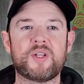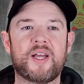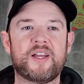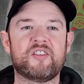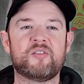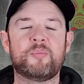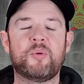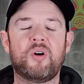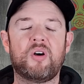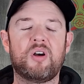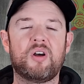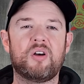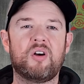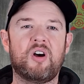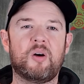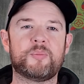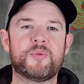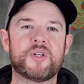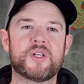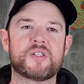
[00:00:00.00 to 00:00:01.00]
I have bought
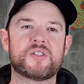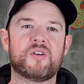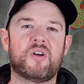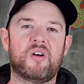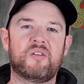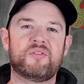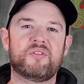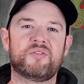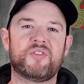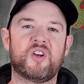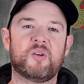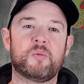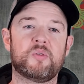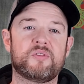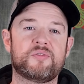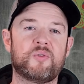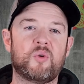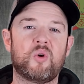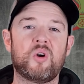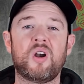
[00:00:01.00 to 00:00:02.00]
optics off of there
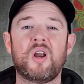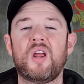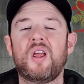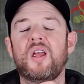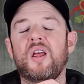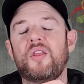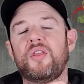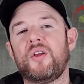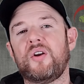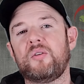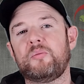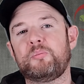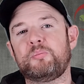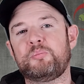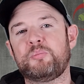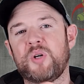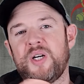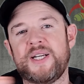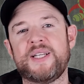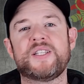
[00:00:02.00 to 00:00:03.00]
before that are
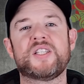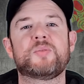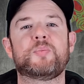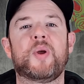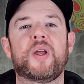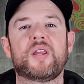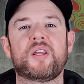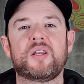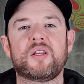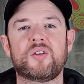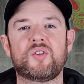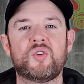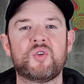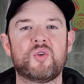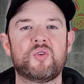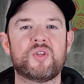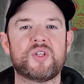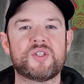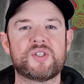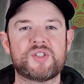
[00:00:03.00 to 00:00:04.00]
brand spanking new
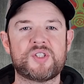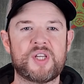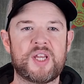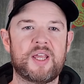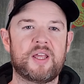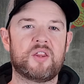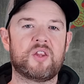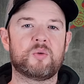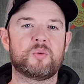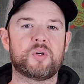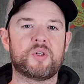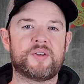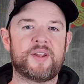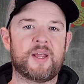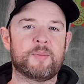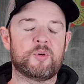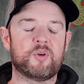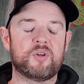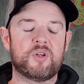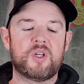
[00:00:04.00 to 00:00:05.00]
that say they were
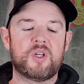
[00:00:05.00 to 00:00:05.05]
demo,